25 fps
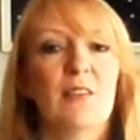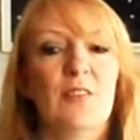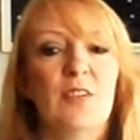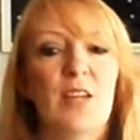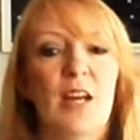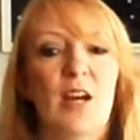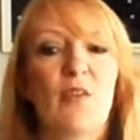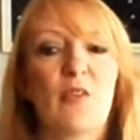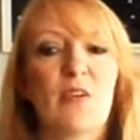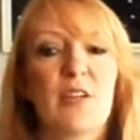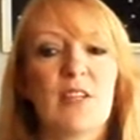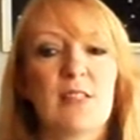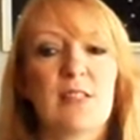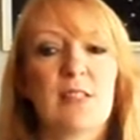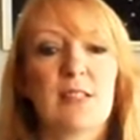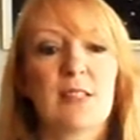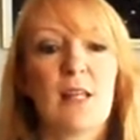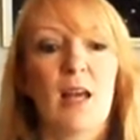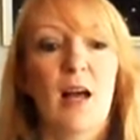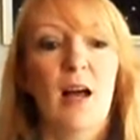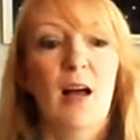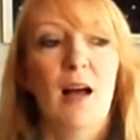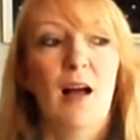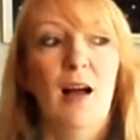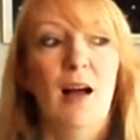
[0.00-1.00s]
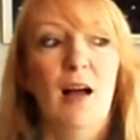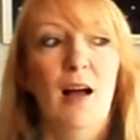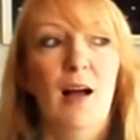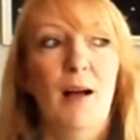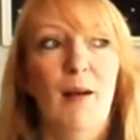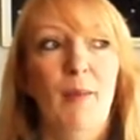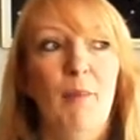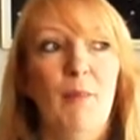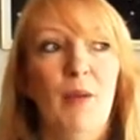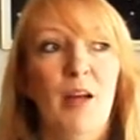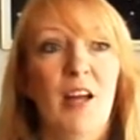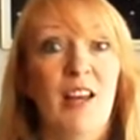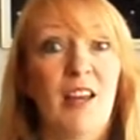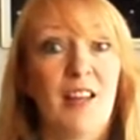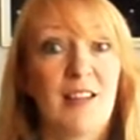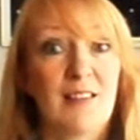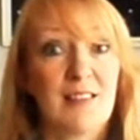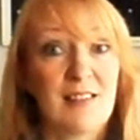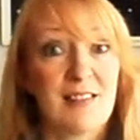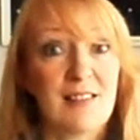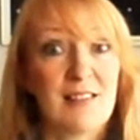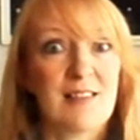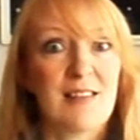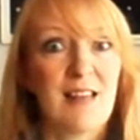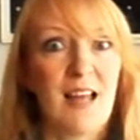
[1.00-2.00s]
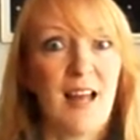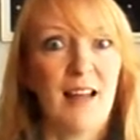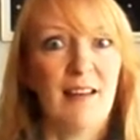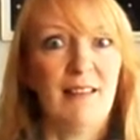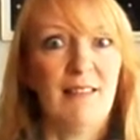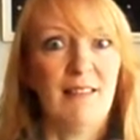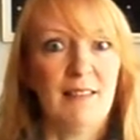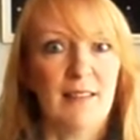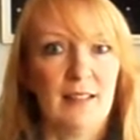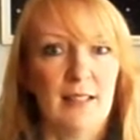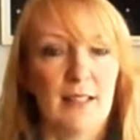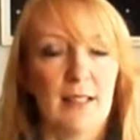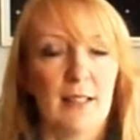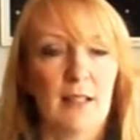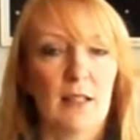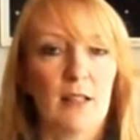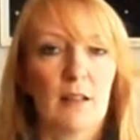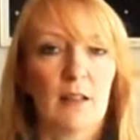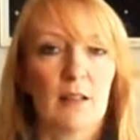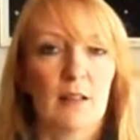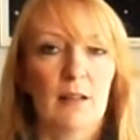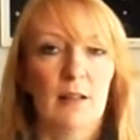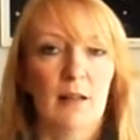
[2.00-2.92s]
there is an understanding